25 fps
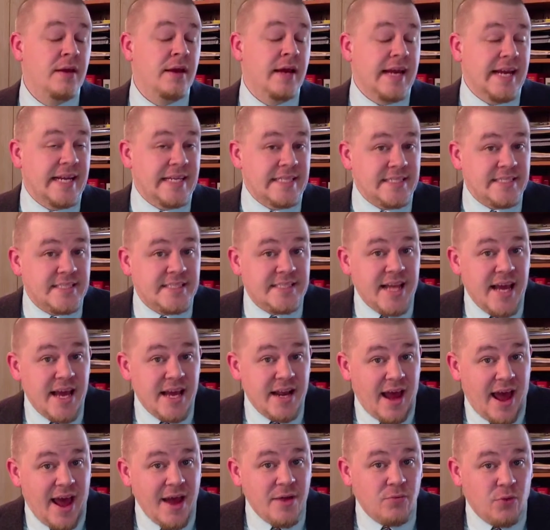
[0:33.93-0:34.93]
Instead,
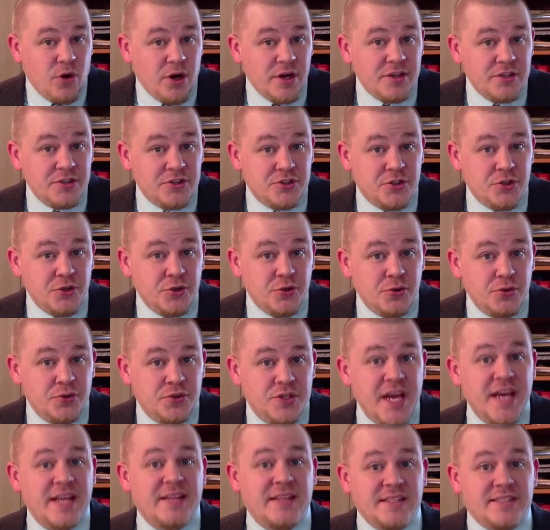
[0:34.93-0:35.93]
I wanted to
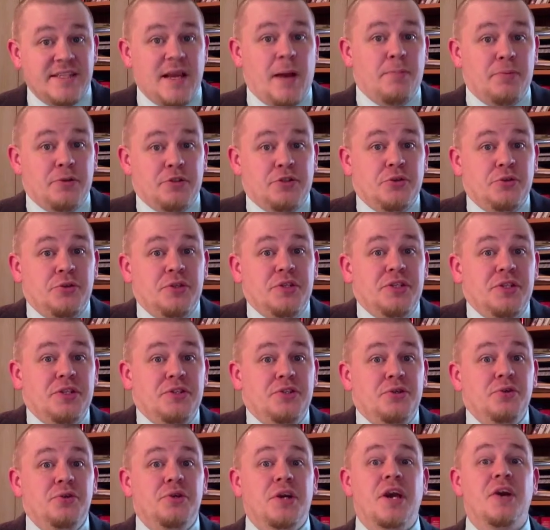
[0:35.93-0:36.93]
take this opportunity
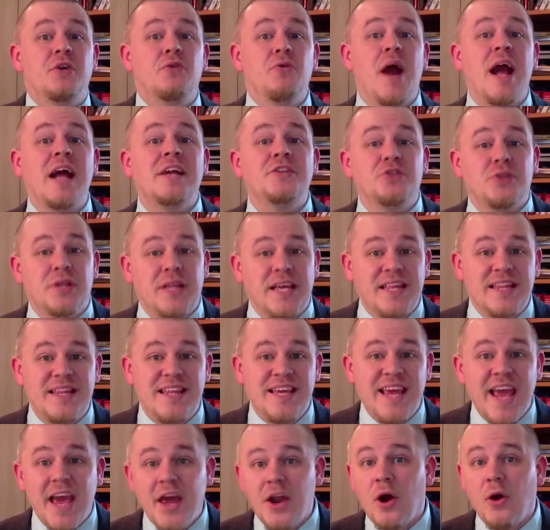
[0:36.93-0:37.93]
to congratulate
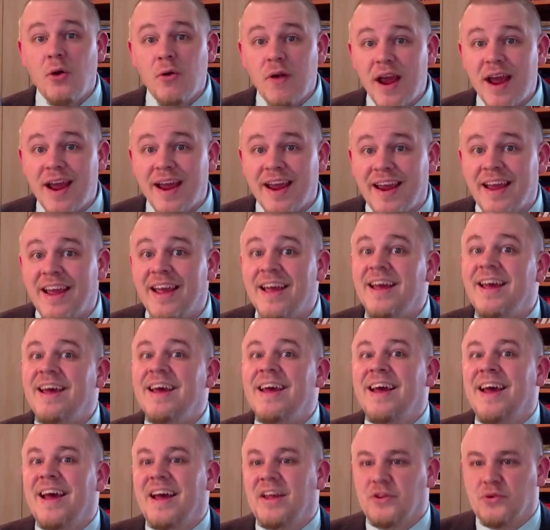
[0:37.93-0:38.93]
the NRA
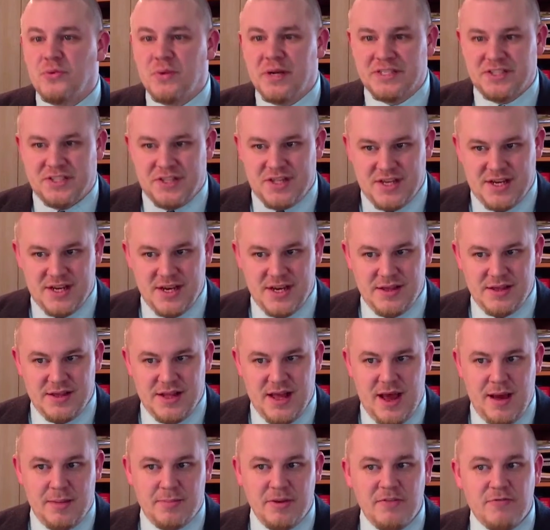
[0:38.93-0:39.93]
and the rest of the gun
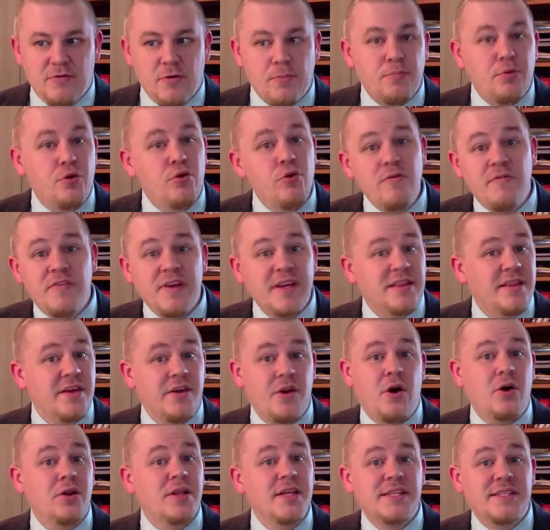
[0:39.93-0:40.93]
lobby for proving that
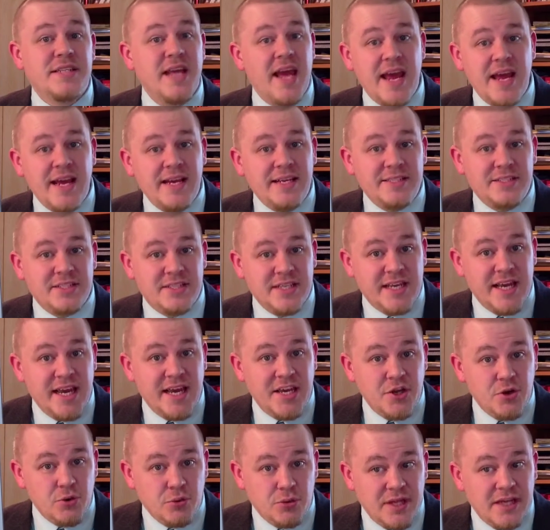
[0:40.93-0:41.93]
all it takes to
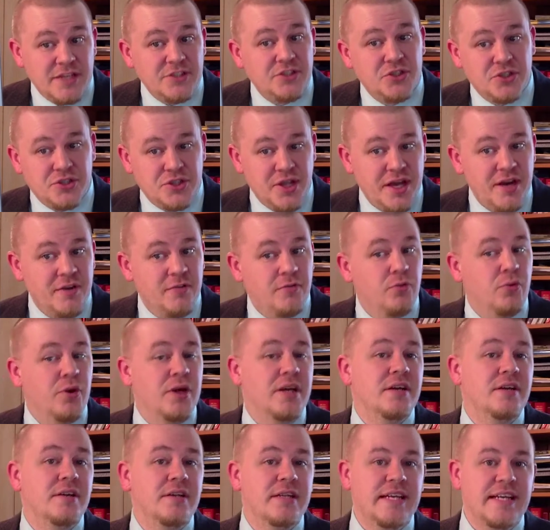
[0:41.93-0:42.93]
get your legislative
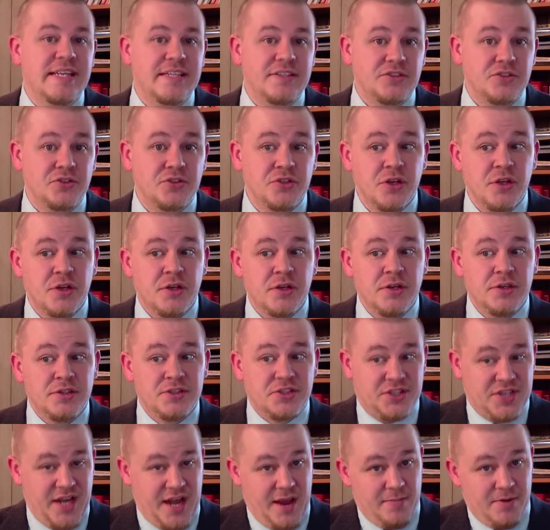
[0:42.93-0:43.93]
will is
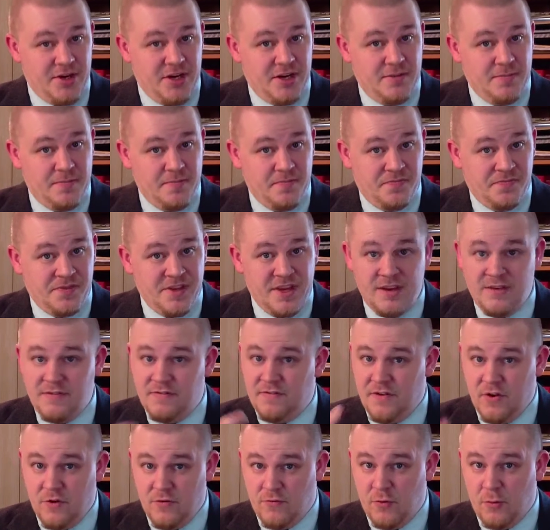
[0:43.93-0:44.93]
stamina,
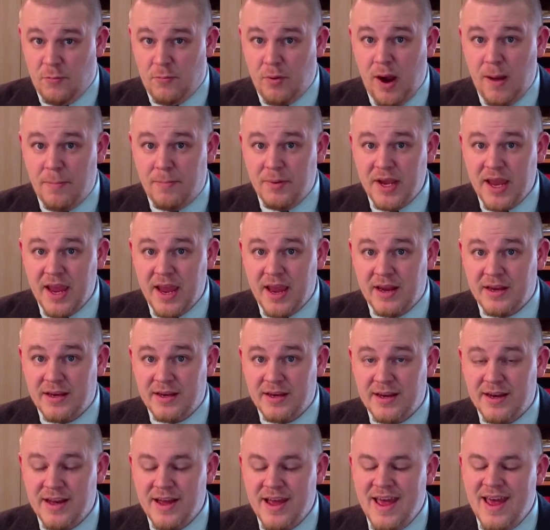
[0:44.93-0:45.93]
fearful
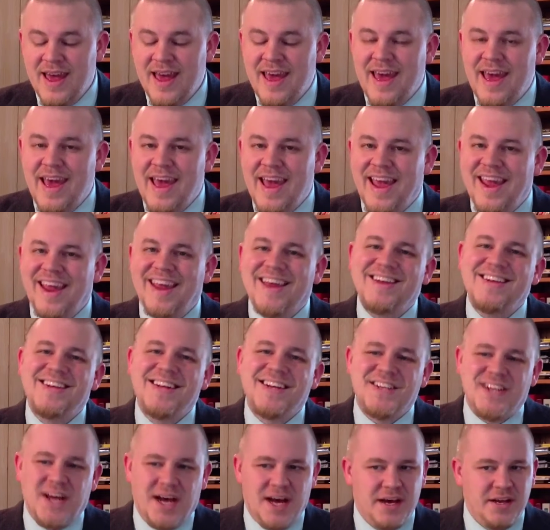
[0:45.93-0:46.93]
propaganda, and a
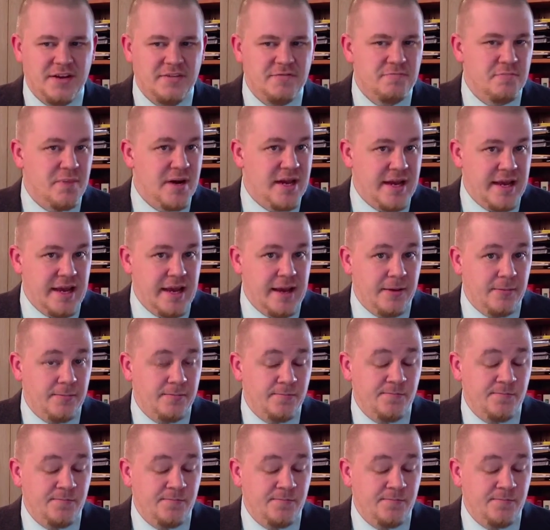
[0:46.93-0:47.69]
ton of money.